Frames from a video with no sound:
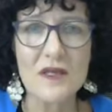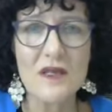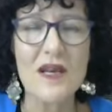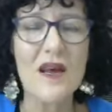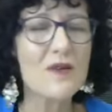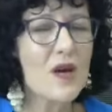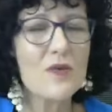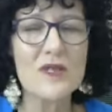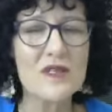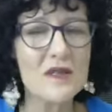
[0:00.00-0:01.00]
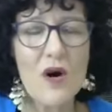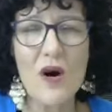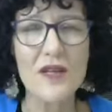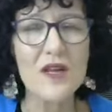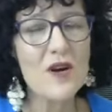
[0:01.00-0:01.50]
They don't go
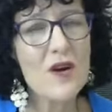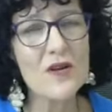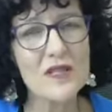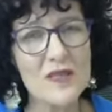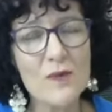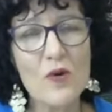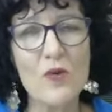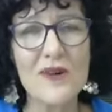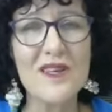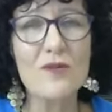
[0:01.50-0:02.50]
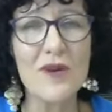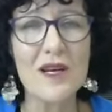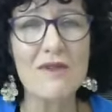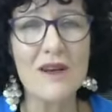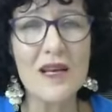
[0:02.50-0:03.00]
inside. They don't explore what they really,
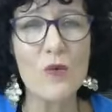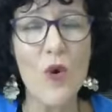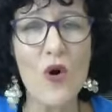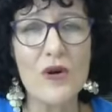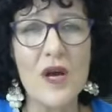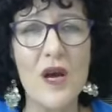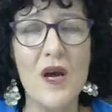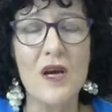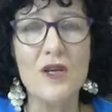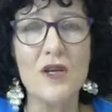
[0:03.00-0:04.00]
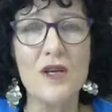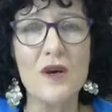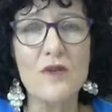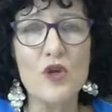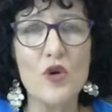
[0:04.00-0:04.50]
really want. You know,
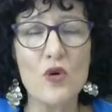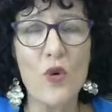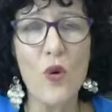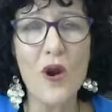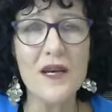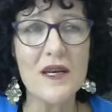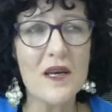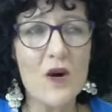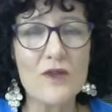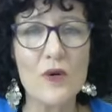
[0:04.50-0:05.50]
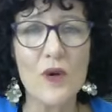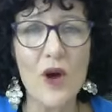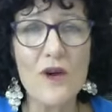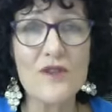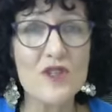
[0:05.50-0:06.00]
your quality of your
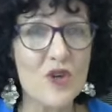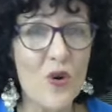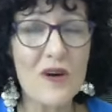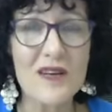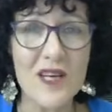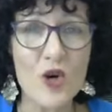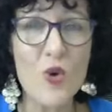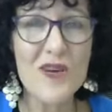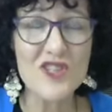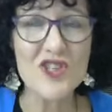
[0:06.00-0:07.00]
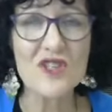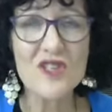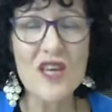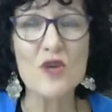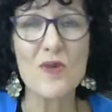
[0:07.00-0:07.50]
life is the quality of questions
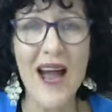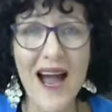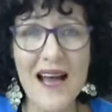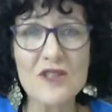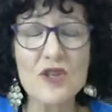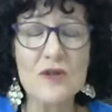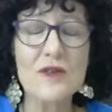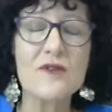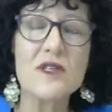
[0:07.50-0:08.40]
that you ask yourself.